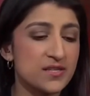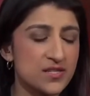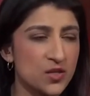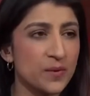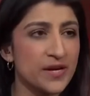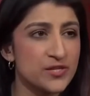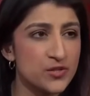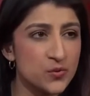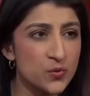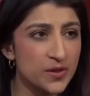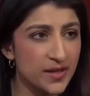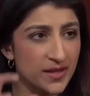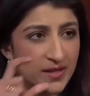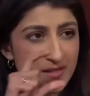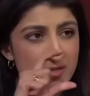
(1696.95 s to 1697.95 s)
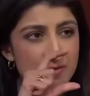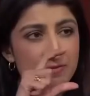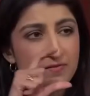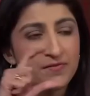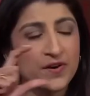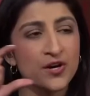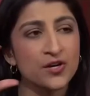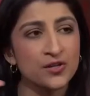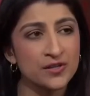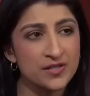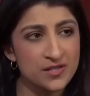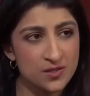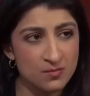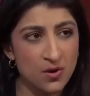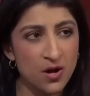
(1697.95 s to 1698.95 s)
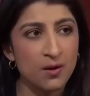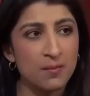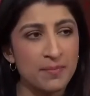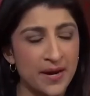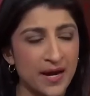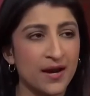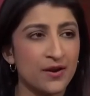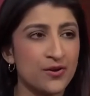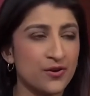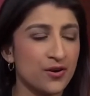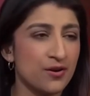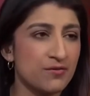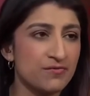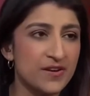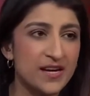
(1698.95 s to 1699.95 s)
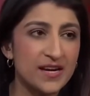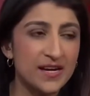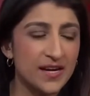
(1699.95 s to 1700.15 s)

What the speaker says: Yes. And so I do think it's a fairly small band of